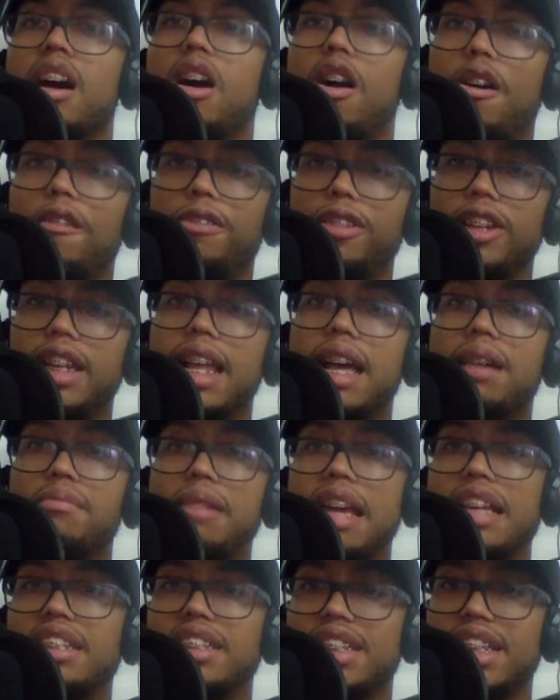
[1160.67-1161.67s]
Hopefully that
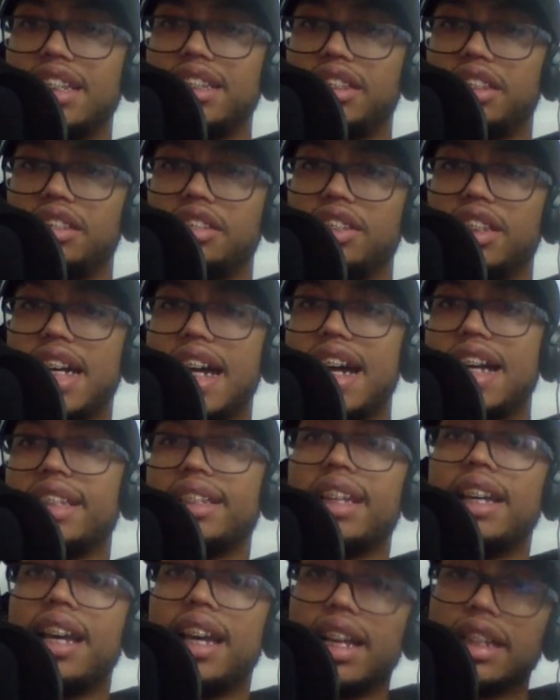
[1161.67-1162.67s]
made sense to you
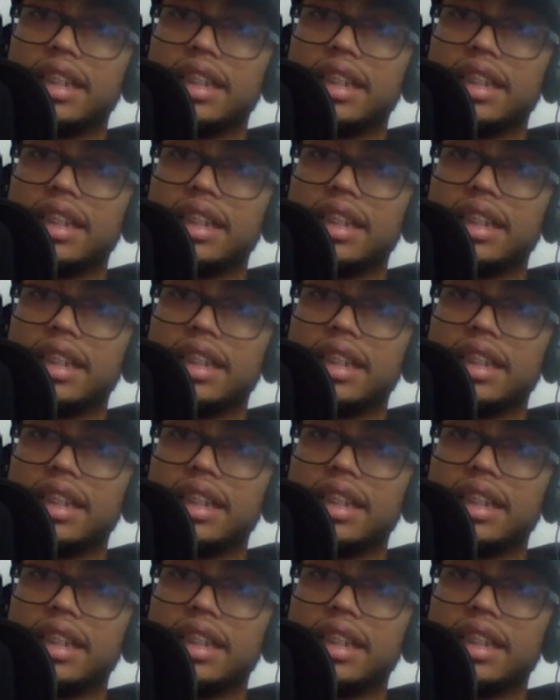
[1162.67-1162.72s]
guys.